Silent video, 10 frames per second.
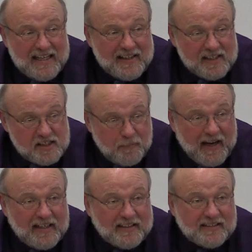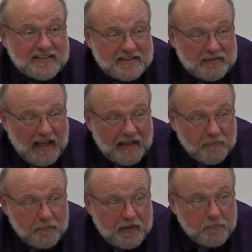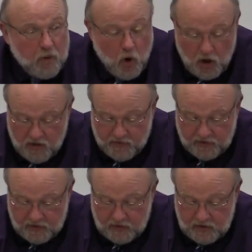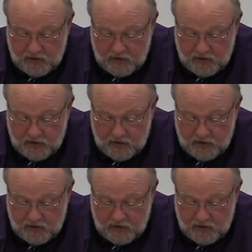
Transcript: in the space and be part of it.